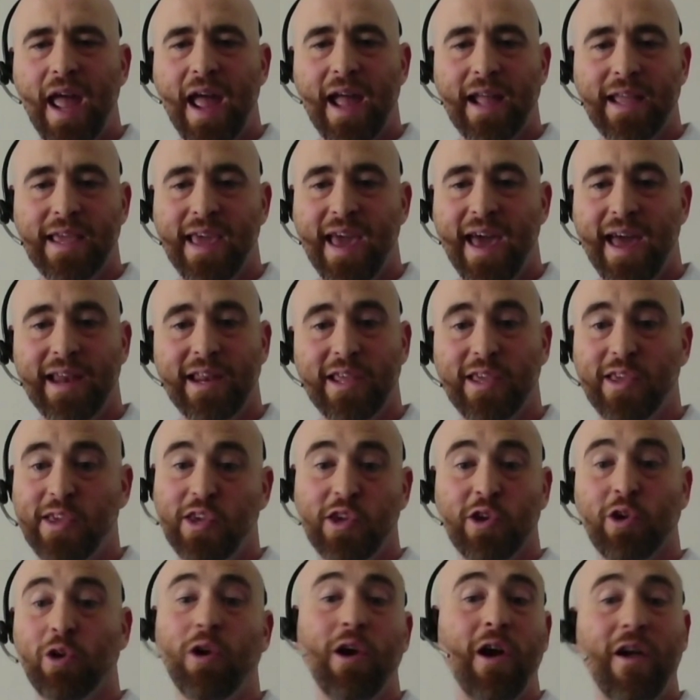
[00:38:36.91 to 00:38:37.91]
And yet
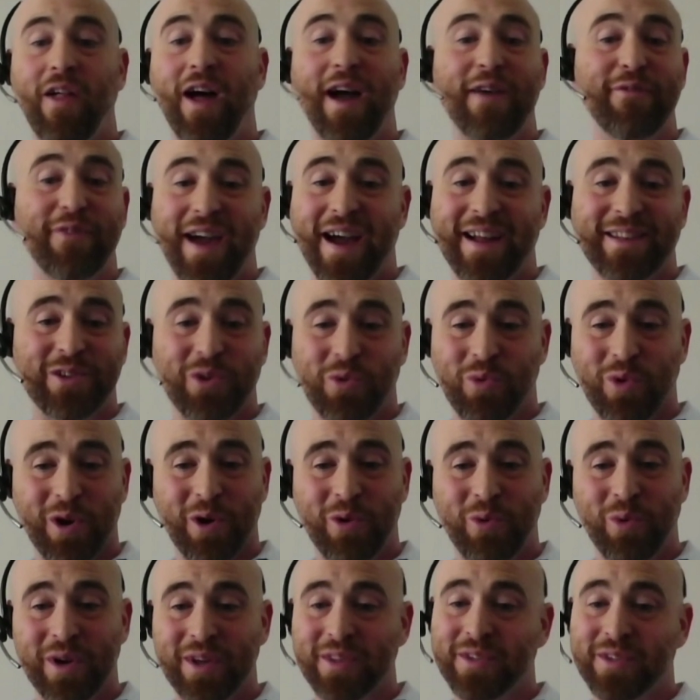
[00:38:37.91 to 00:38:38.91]
you're all I've got to
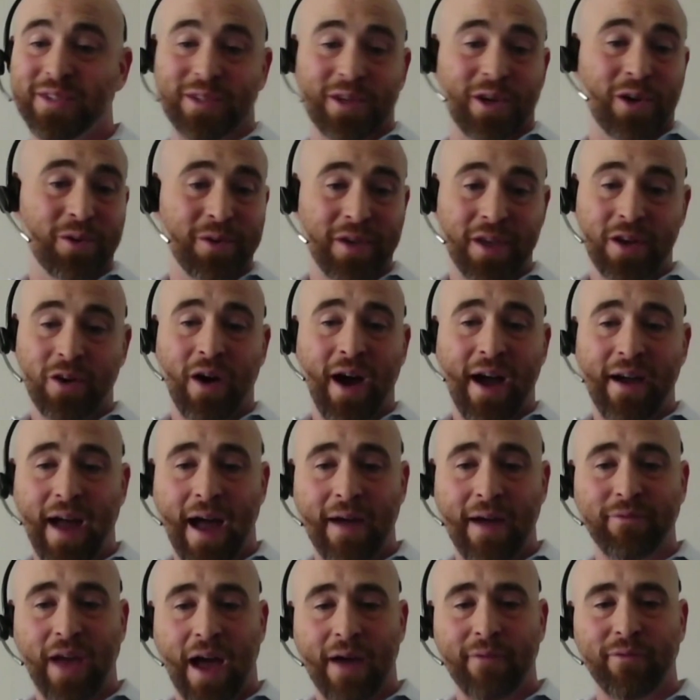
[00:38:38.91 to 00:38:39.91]
work with. So, you know,
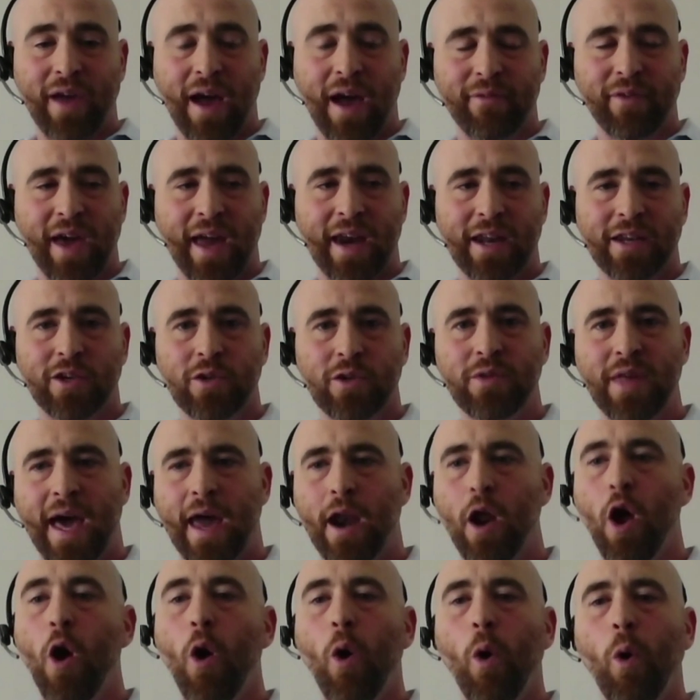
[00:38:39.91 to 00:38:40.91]
I've got to do
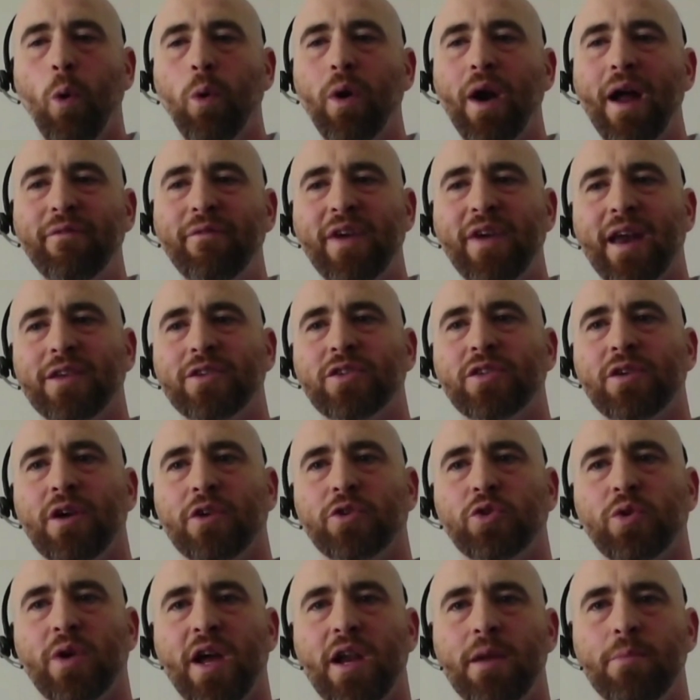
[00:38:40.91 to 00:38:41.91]
that, or I've got to
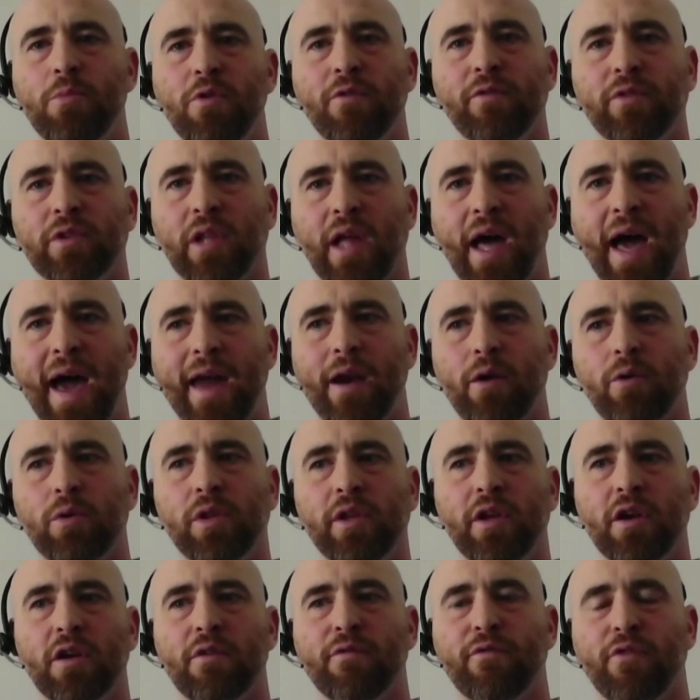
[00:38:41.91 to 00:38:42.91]
start trying to move
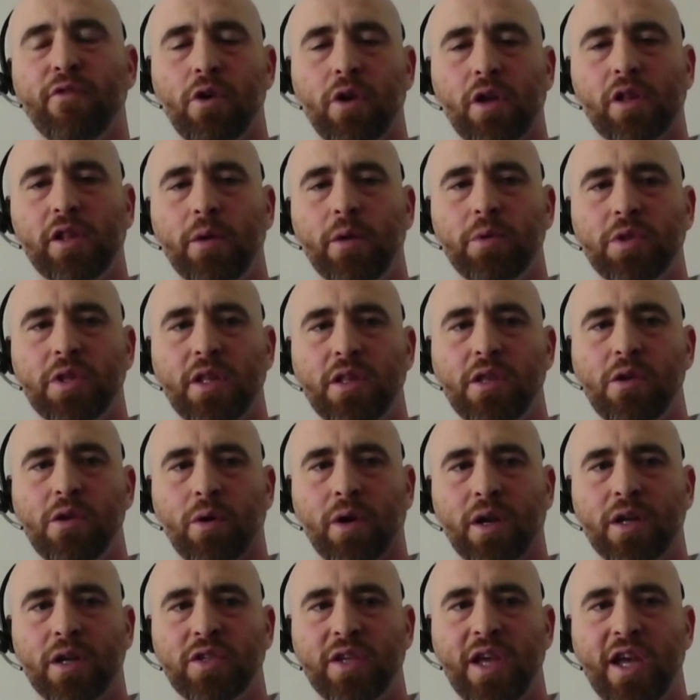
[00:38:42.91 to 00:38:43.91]
laterally or vertically within
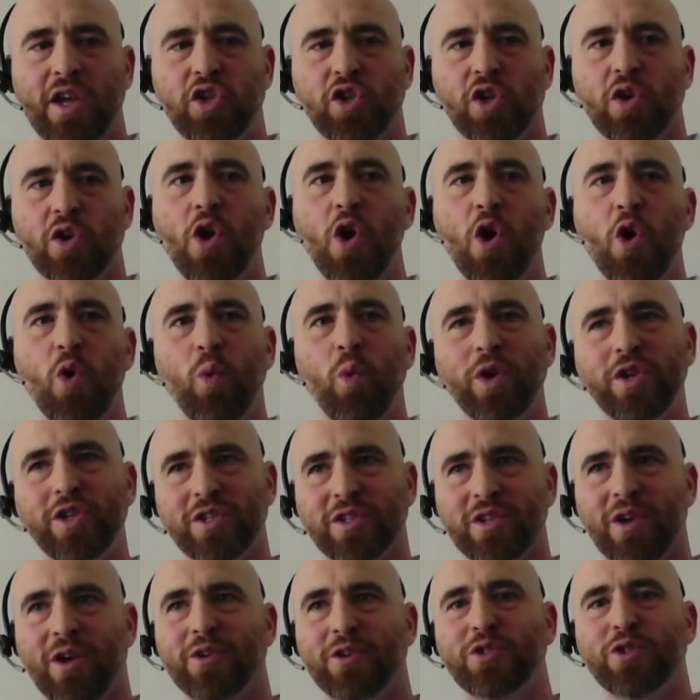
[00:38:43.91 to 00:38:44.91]
the organization,
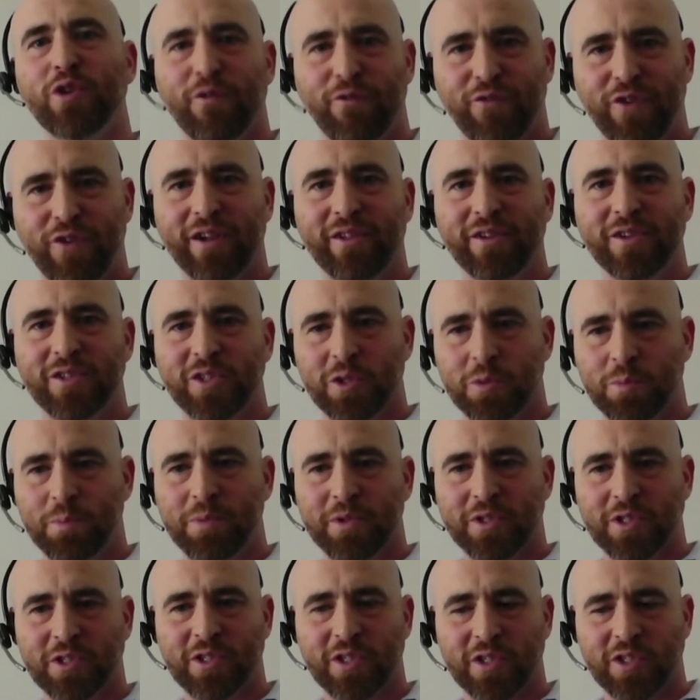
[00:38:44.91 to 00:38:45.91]
which is also fairly
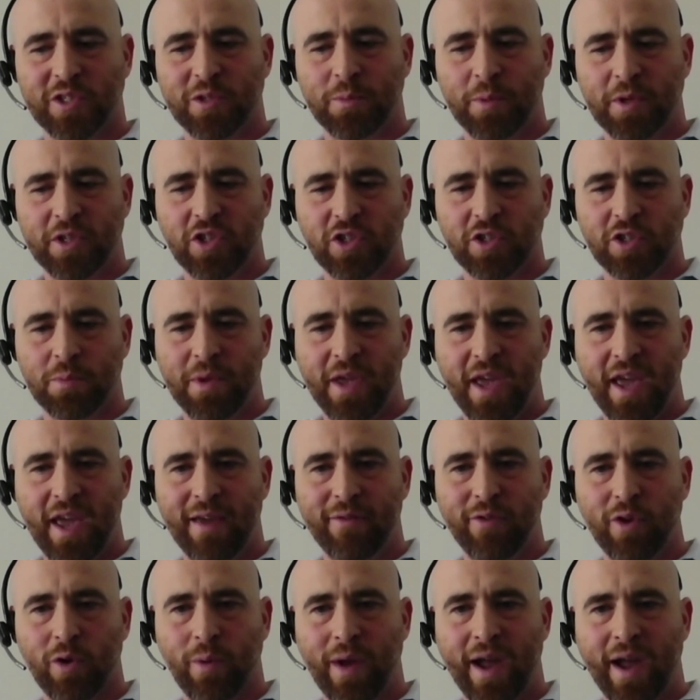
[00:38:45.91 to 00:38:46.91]
suspicious
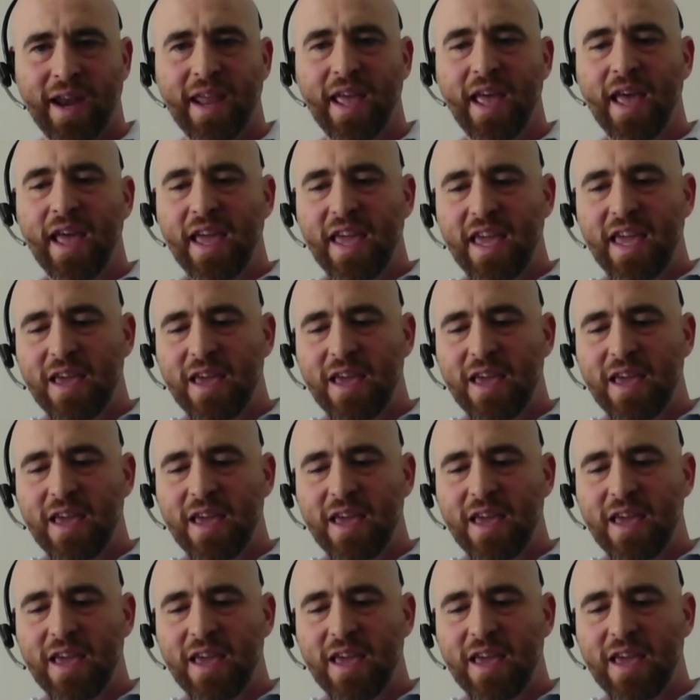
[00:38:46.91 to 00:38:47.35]
behavior, right?